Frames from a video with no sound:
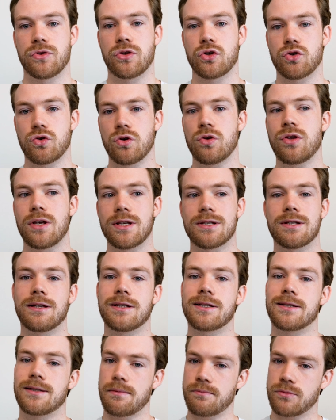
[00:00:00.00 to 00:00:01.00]
The truth is
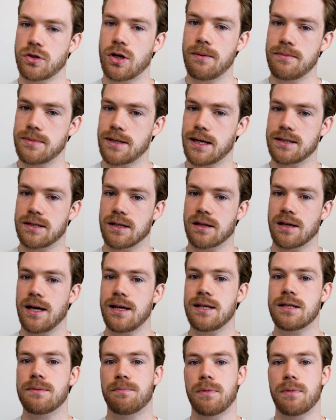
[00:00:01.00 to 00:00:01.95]
sometimes that's the case,